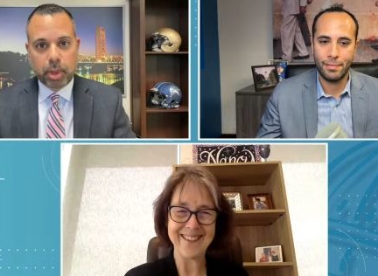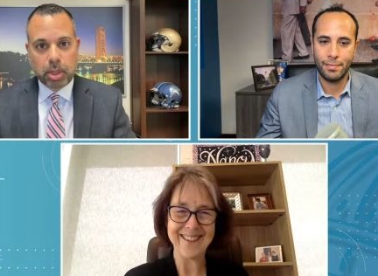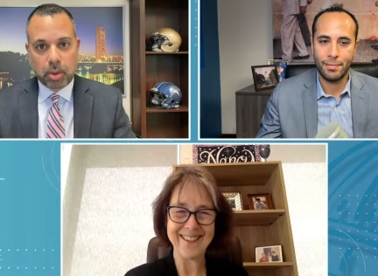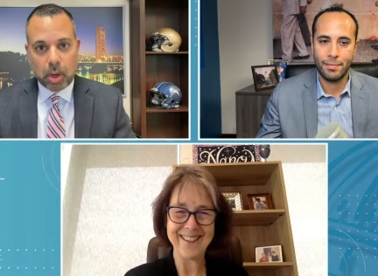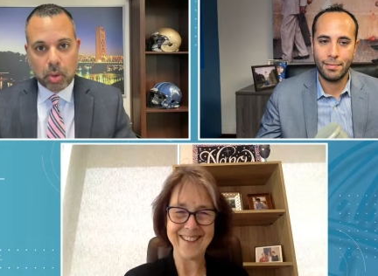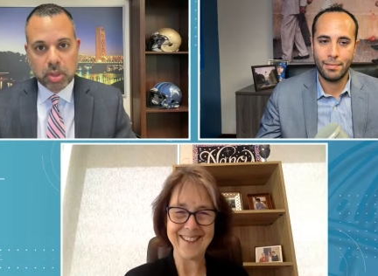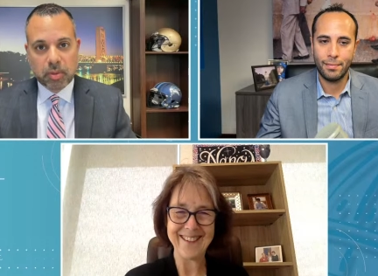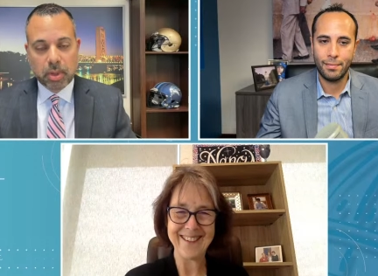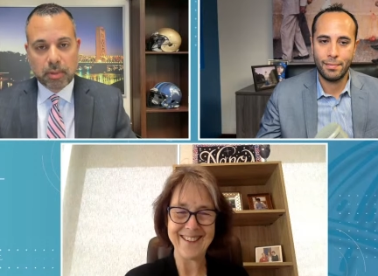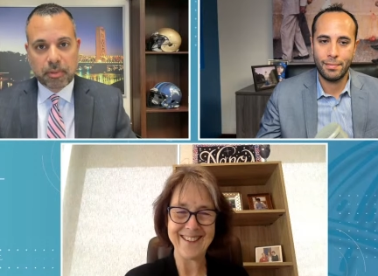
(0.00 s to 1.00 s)
Speaker 1: When you host
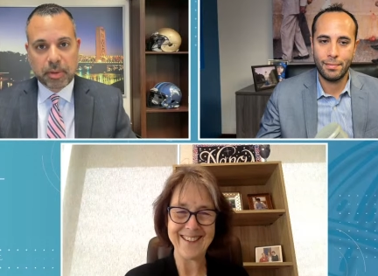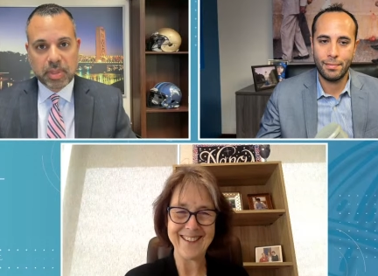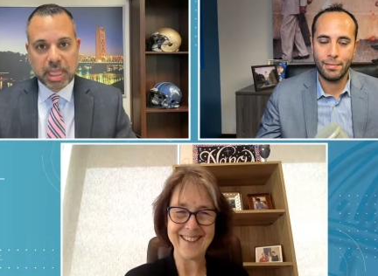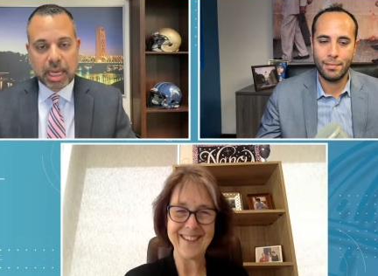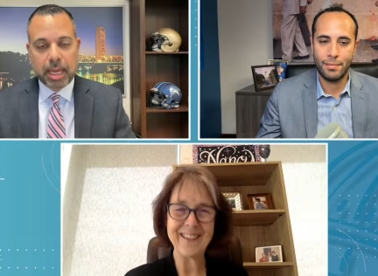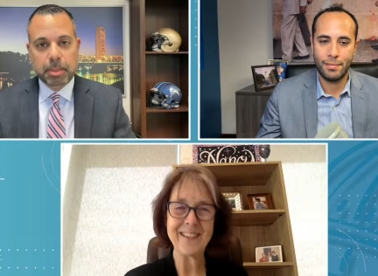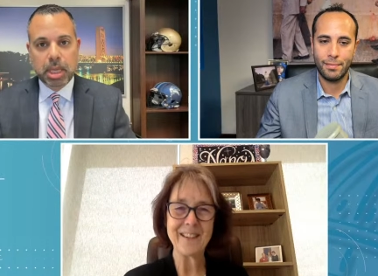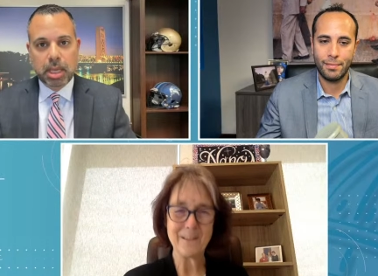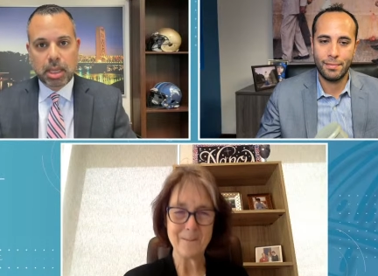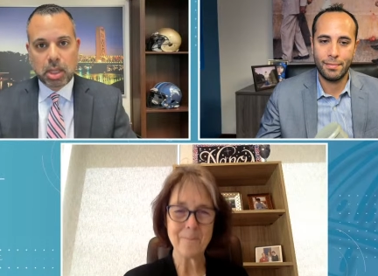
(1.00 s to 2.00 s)
for the fifth time,
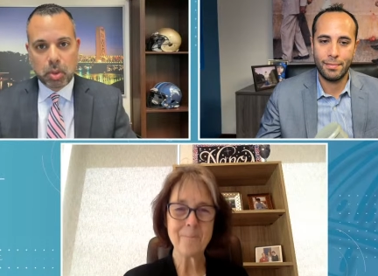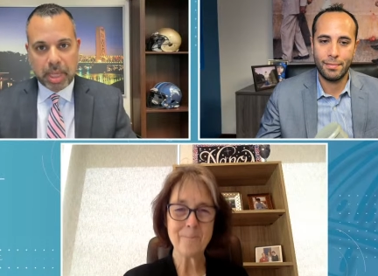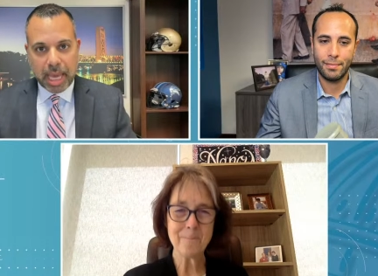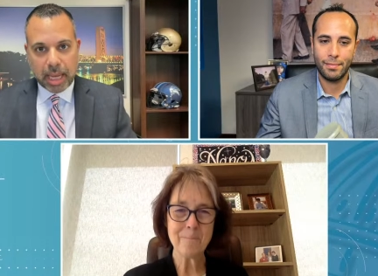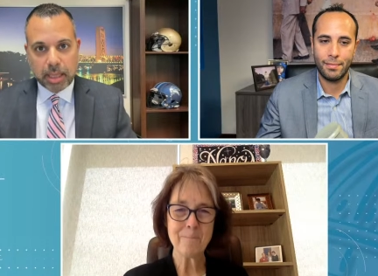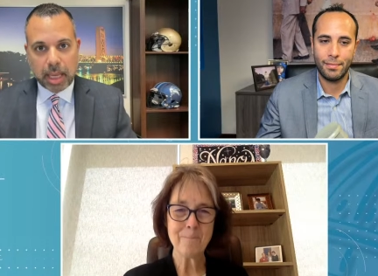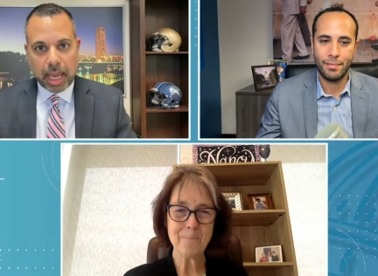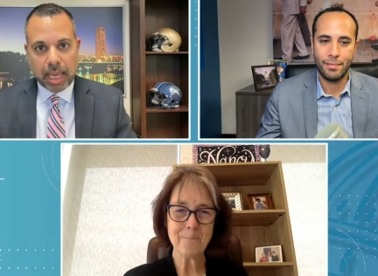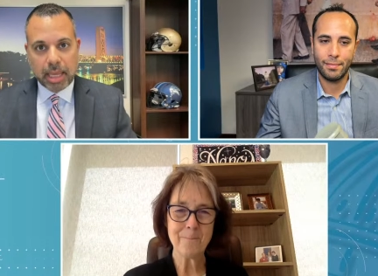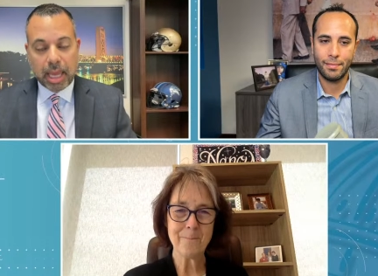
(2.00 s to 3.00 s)
you get
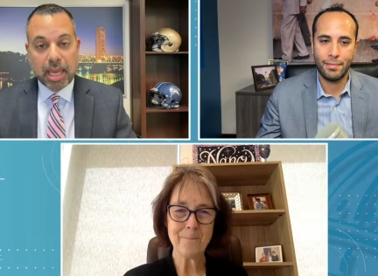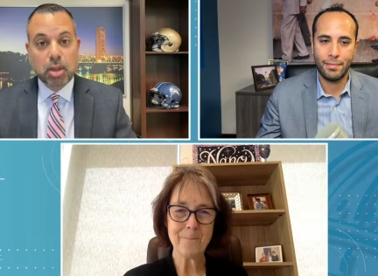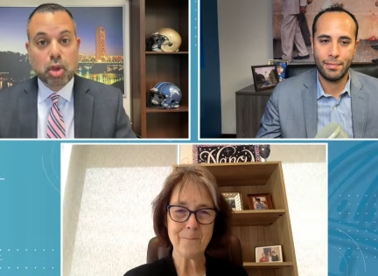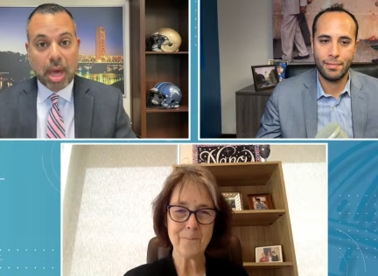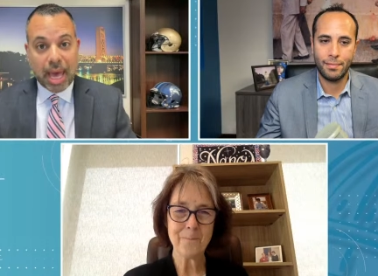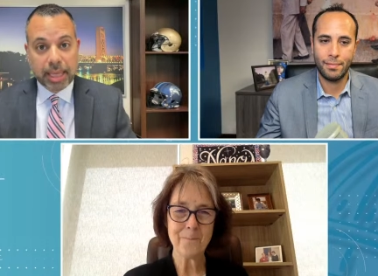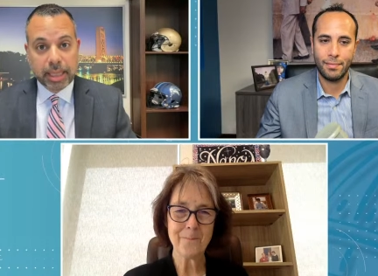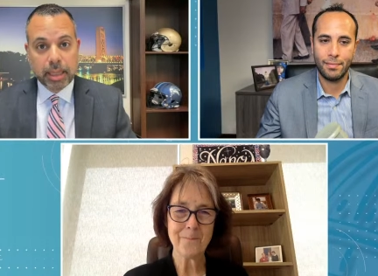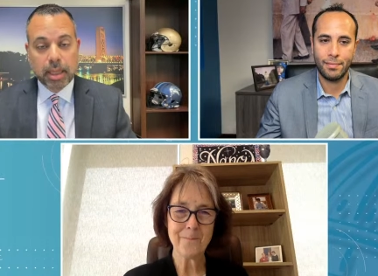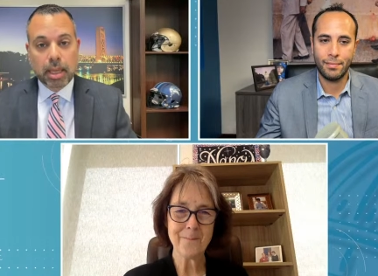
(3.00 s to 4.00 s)
a a jacket.